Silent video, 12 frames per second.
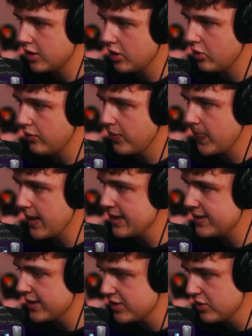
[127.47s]
so
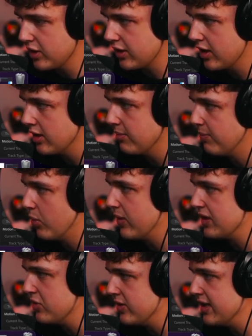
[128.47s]
it doesn't look good, but
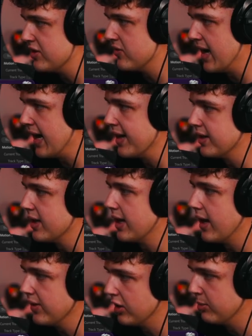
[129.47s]
we do need to add
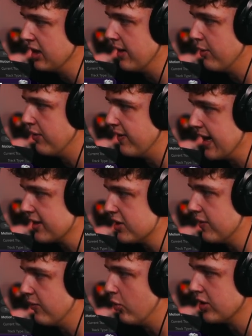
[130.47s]
a little bit of
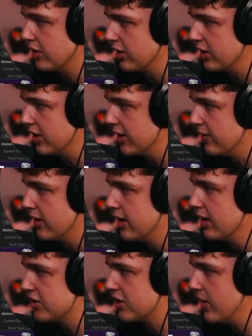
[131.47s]
effects for it to look good.
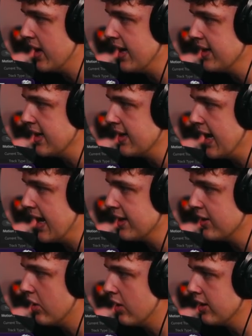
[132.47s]
So let's go ahead and
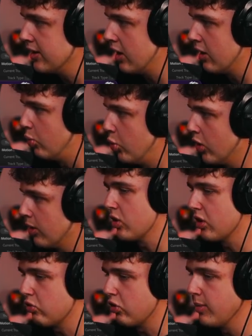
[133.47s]
add on our
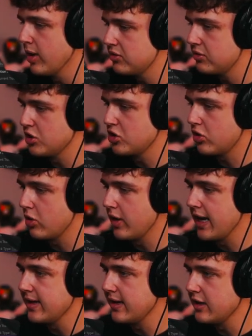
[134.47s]
distort chroma. So just go
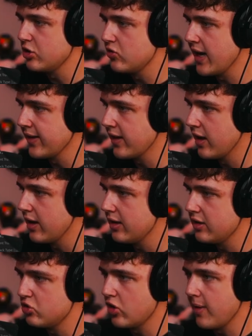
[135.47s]
ahead and drag
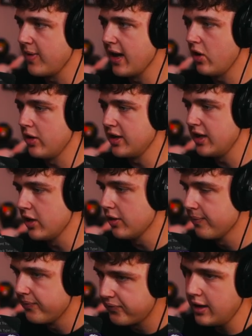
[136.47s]
that and drop that on
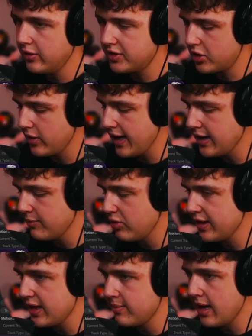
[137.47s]
here. And let's go ahead and
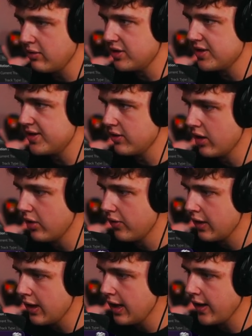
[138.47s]
bring the amount to
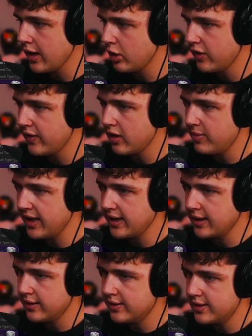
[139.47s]
zero and then go to the very
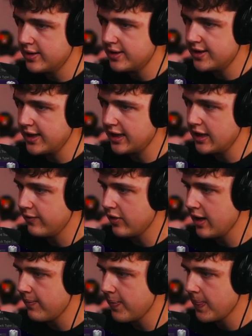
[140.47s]
beginning, set a
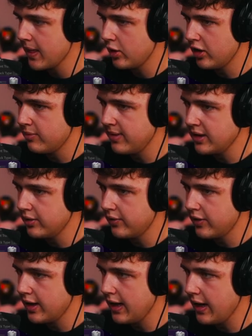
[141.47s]
keyframe, go to the
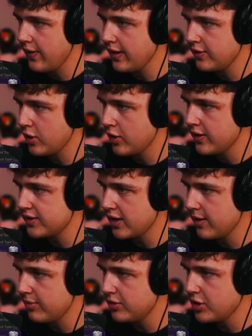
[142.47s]
middle, and then turn this
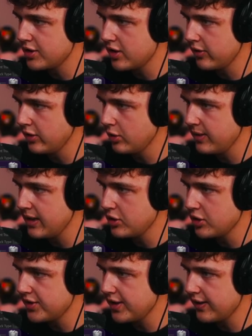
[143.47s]
up just a little bit,
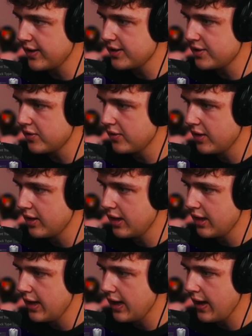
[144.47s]
just like this.
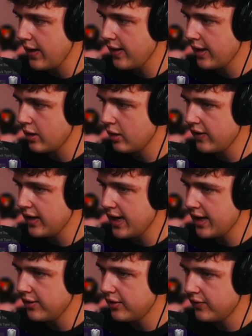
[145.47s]
And then go to the
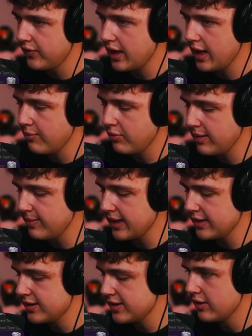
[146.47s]
end and bring it
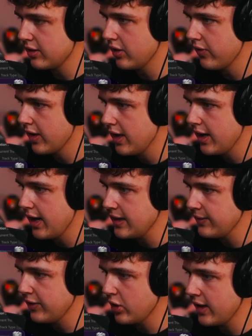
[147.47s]
back to zero.
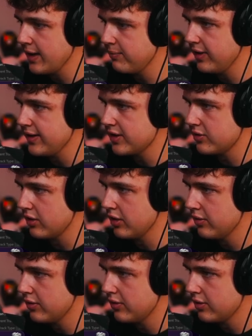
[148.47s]
And if we go ahead and play this
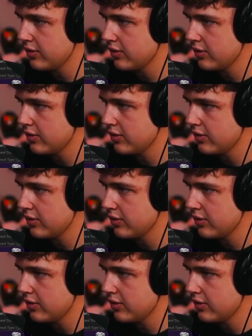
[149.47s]
through,